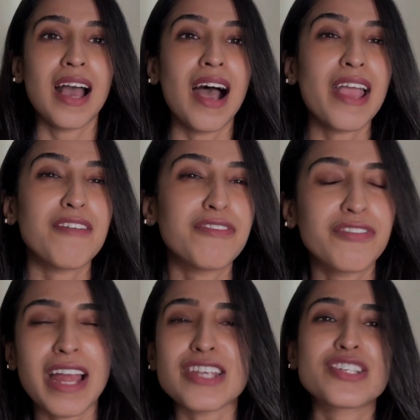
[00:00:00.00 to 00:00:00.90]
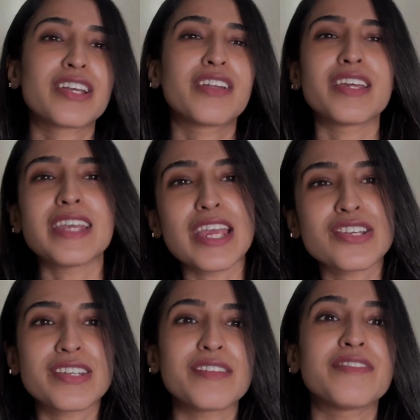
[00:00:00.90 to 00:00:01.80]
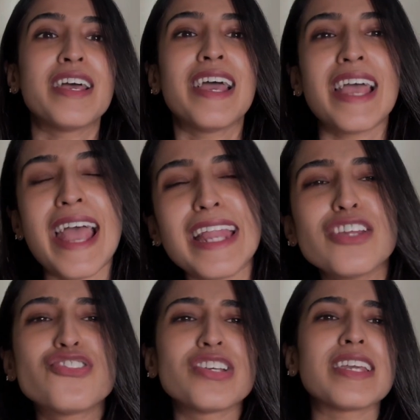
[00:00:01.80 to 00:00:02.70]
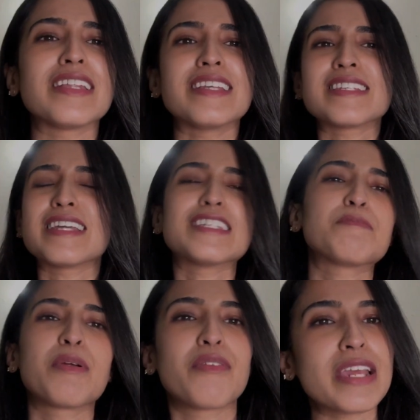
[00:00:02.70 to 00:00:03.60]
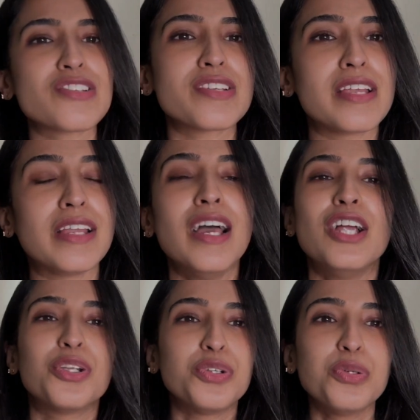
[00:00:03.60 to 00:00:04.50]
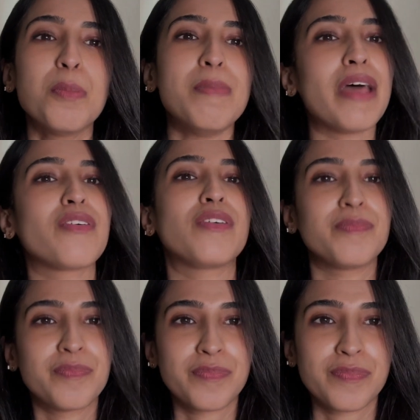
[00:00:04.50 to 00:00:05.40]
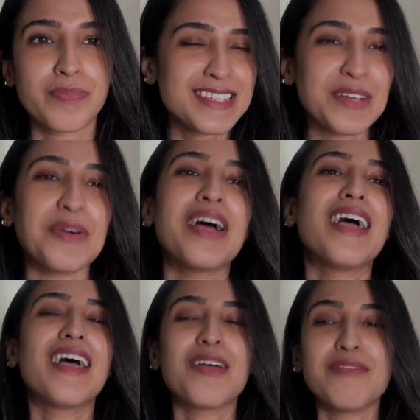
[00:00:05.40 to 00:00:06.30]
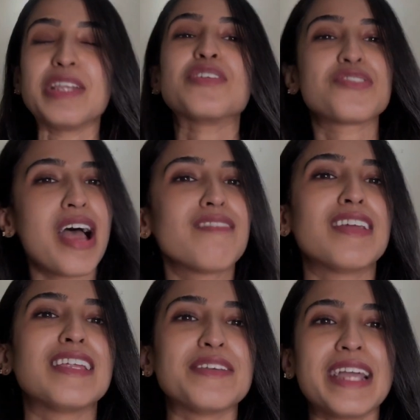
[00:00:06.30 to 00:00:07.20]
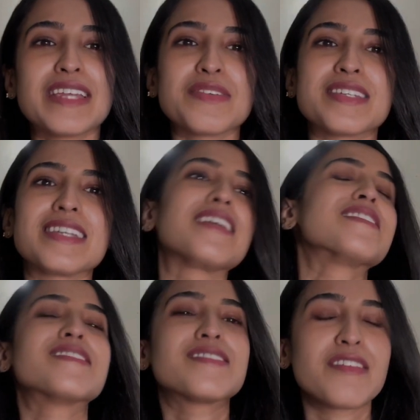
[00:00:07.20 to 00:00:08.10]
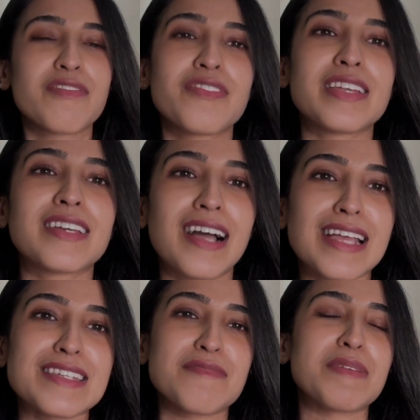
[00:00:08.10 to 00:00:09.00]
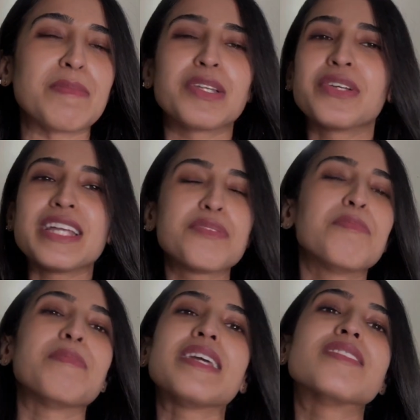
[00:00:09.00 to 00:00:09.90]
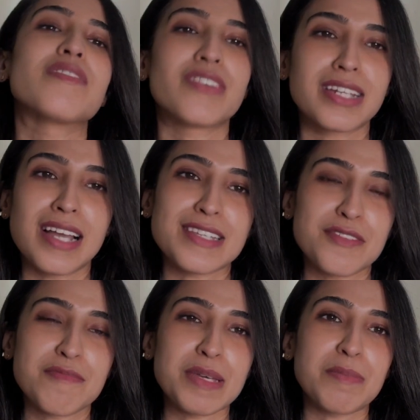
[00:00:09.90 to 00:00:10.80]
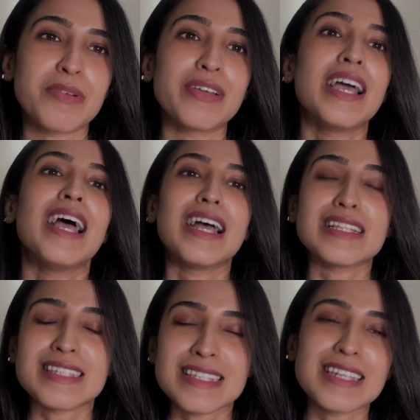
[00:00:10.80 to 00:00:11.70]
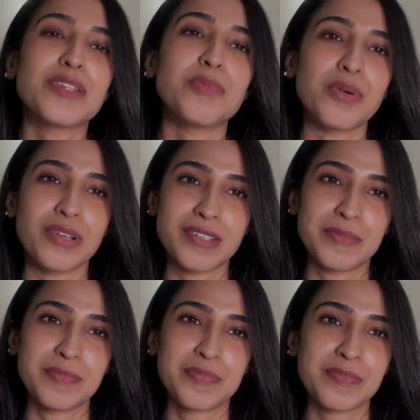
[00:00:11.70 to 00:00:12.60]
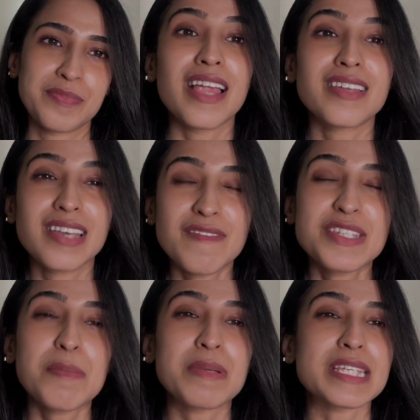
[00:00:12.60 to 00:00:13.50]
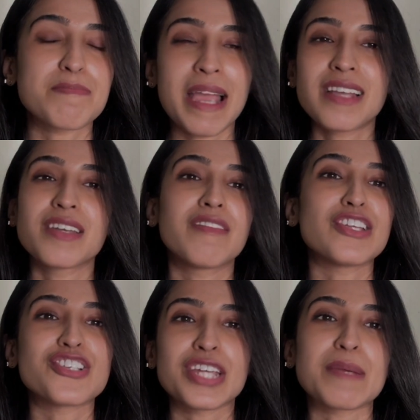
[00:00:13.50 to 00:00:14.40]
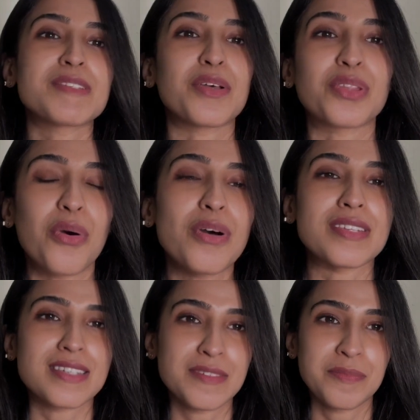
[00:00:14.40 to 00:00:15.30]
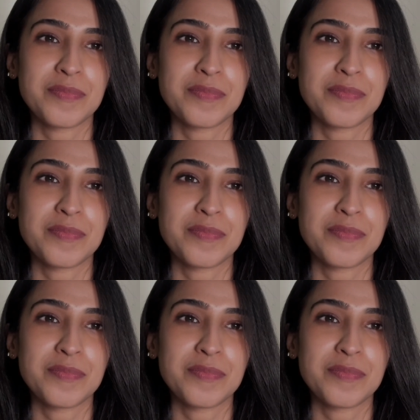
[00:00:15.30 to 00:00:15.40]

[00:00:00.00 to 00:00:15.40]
I have fresh, creative energy, this inspiration to do better. So, when you travel, you get to see different kinds of people, you get to meet different kinds of people and see the world. It gives you perspective and shapes your thoughts.